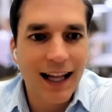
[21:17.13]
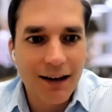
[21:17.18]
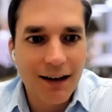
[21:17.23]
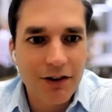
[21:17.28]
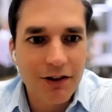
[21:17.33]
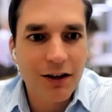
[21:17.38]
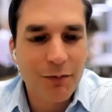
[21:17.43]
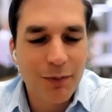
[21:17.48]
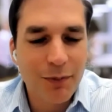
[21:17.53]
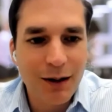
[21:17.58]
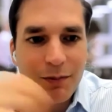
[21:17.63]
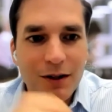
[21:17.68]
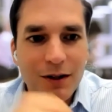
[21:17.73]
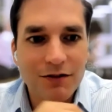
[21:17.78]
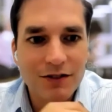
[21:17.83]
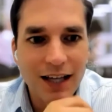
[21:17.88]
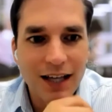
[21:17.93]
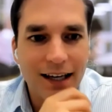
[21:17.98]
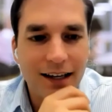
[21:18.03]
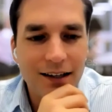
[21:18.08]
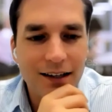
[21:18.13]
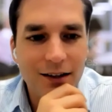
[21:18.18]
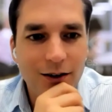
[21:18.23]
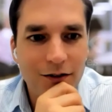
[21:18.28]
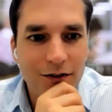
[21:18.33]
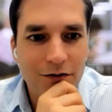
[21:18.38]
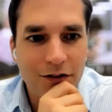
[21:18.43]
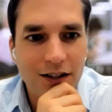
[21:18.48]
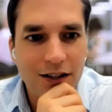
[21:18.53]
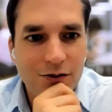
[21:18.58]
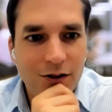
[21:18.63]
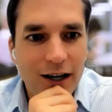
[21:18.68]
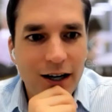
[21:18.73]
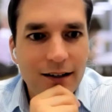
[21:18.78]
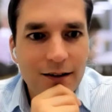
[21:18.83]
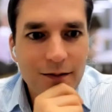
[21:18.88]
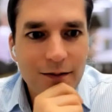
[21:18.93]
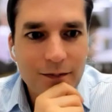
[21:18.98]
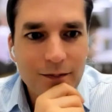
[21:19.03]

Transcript: level of people have taken it on a fixed rate?